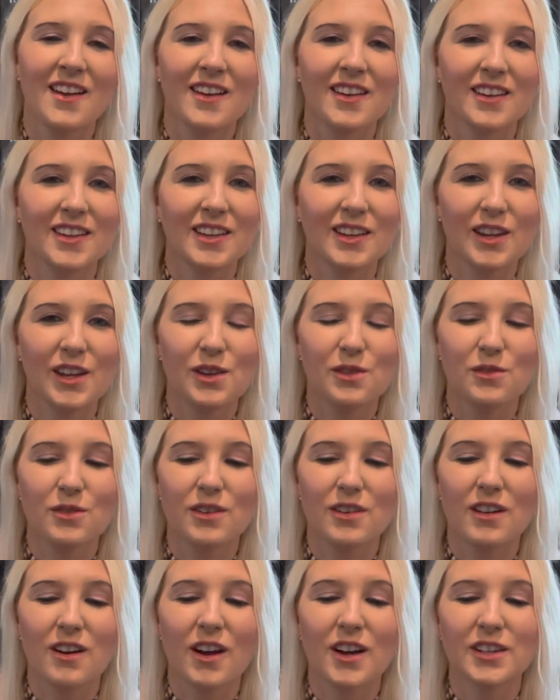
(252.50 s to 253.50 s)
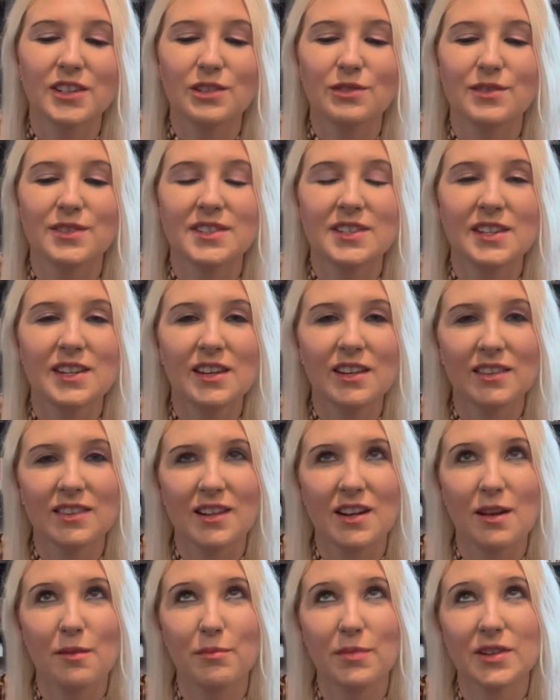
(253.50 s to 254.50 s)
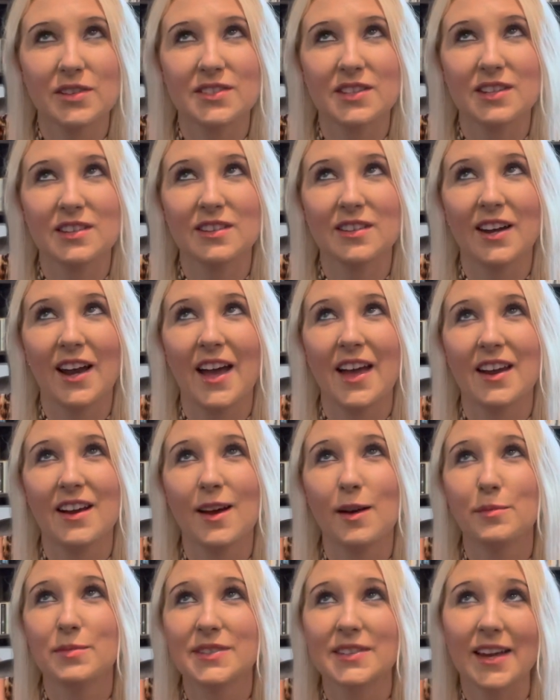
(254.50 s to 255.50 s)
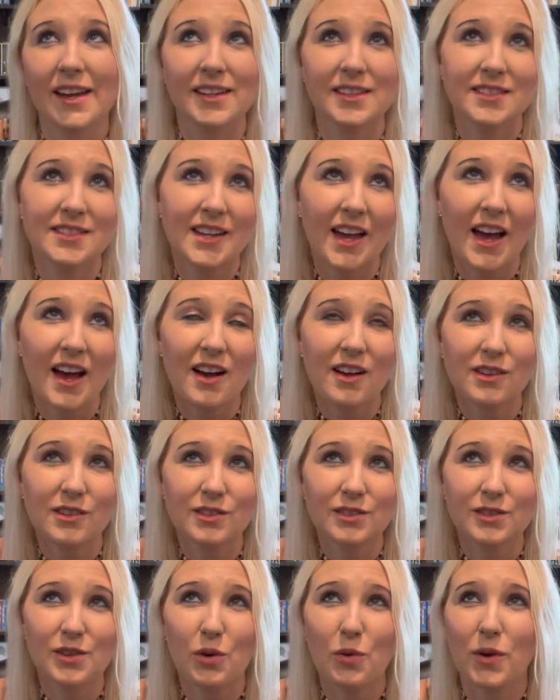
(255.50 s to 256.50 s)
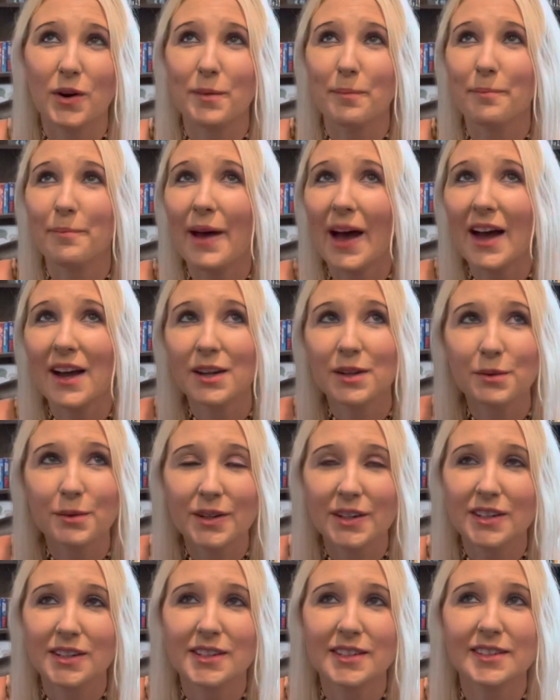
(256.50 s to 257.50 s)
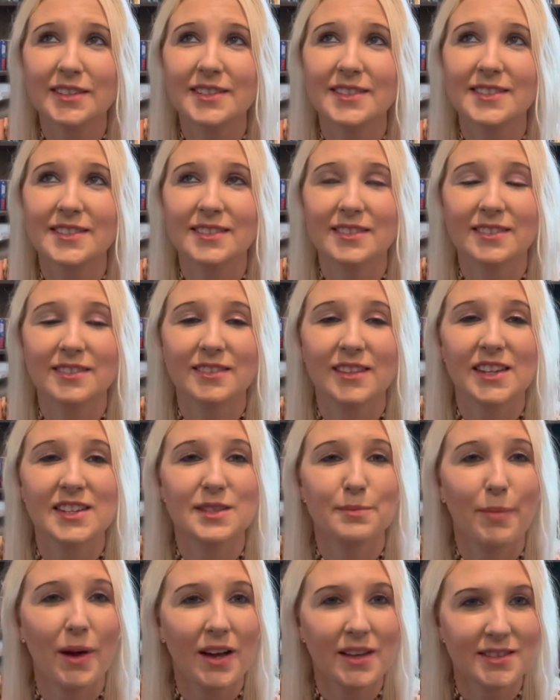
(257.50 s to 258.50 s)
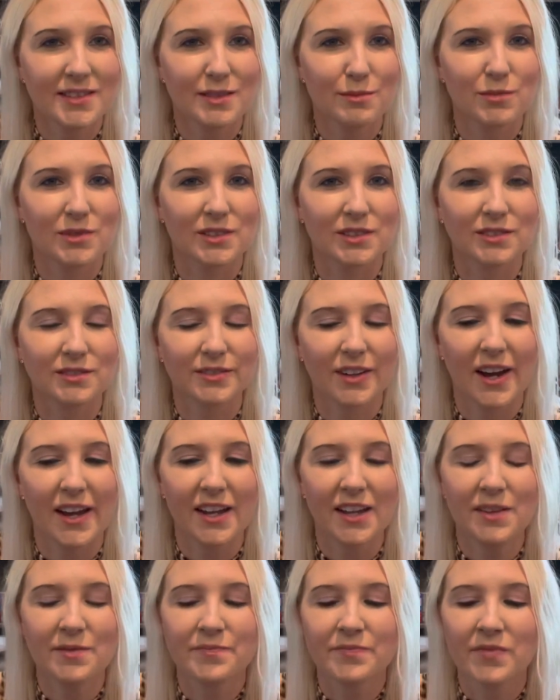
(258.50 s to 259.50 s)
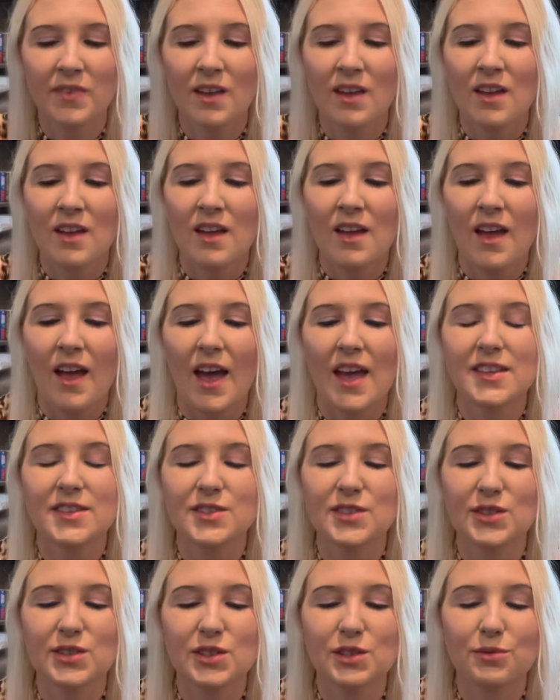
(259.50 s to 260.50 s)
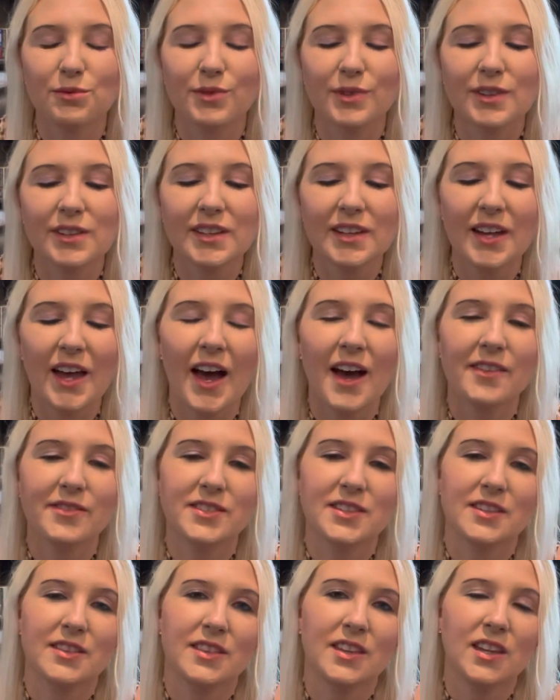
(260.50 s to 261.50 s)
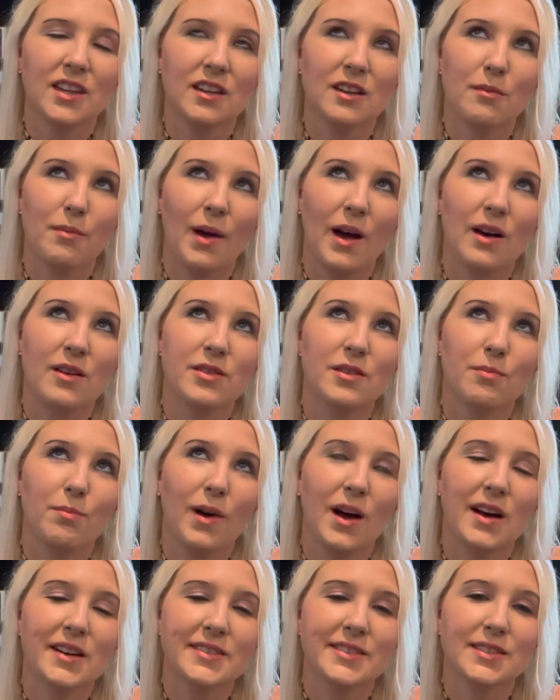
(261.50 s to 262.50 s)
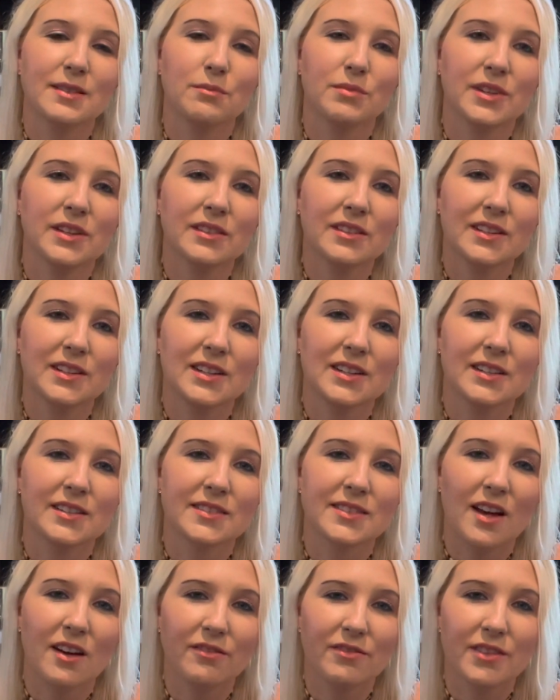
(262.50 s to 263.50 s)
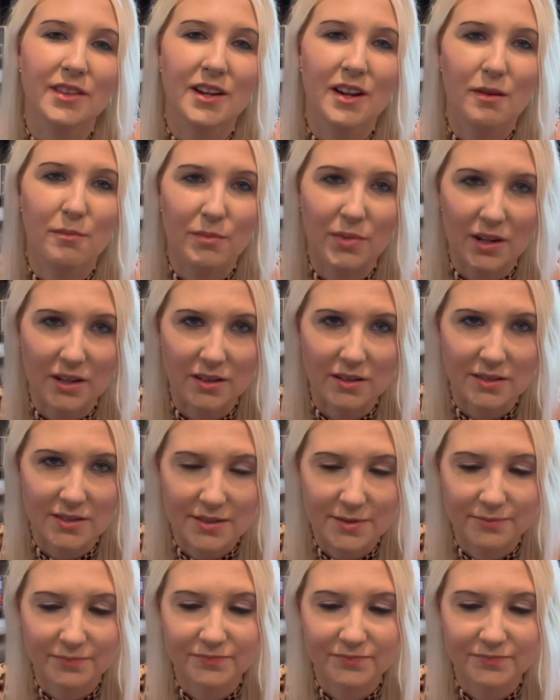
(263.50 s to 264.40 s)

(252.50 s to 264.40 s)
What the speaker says: You know, are you seeing the numbers in your head upside down or backwards? It's possible, right? And so you really have to think about the possibilities of the numbers.